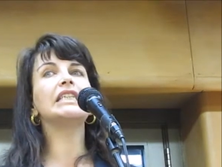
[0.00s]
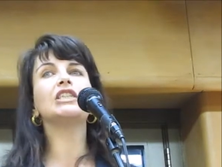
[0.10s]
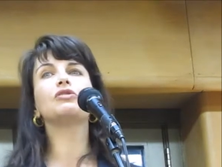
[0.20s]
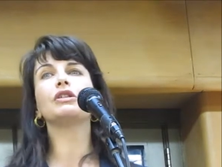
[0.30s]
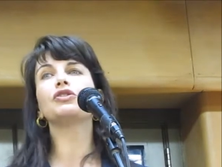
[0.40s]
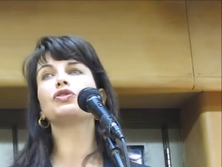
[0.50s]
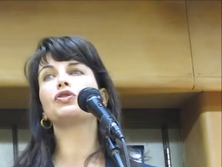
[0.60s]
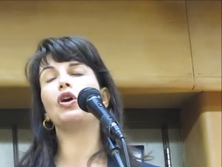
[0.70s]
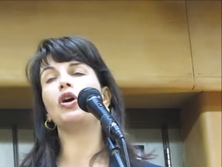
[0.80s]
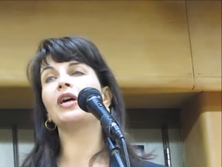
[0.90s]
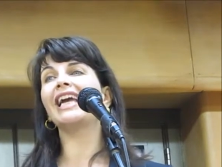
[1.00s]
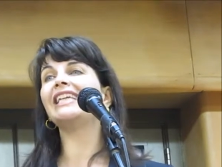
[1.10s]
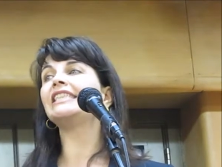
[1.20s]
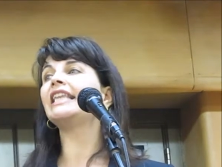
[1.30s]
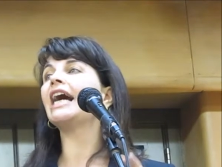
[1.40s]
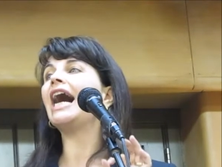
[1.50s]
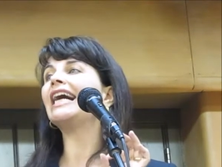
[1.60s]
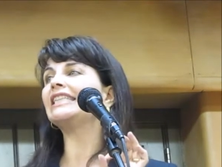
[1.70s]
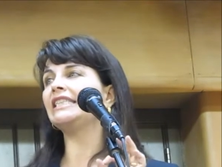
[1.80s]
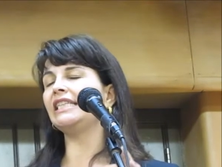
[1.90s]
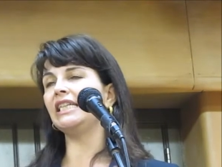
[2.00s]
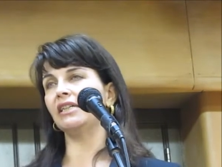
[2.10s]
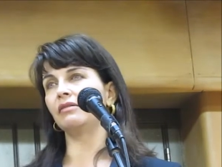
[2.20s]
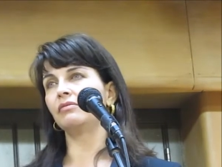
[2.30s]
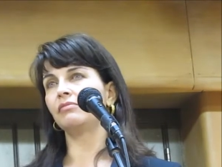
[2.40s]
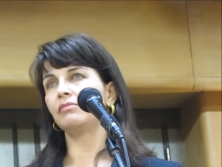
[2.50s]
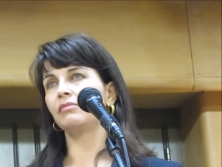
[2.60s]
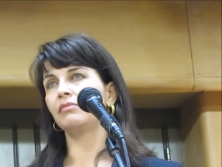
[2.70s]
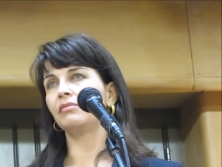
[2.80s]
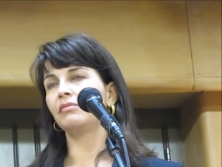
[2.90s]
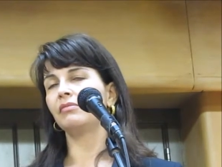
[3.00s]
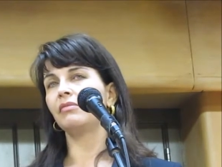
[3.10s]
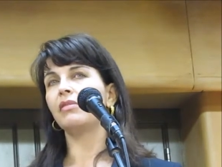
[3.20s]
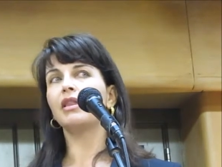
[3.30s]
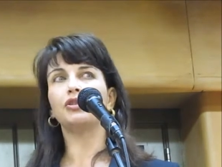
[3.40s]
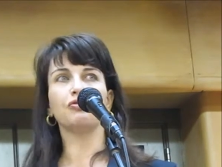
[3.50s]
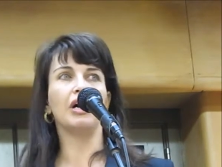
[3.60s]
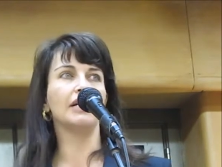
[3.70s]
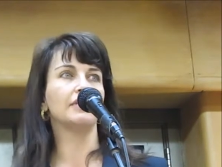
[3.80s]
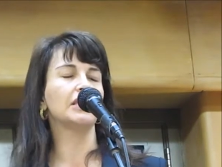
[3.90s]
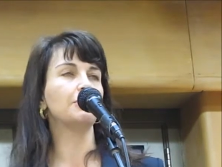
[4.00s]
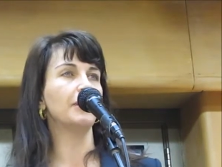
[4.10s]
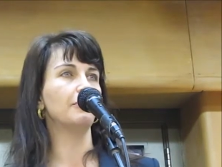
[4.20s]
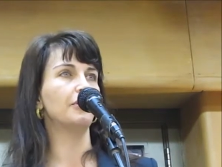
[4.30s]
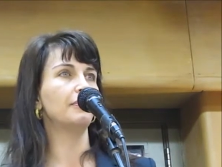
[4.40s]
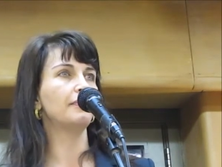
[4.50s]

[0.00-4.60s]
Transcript: Israel strong is the idea that drives its people.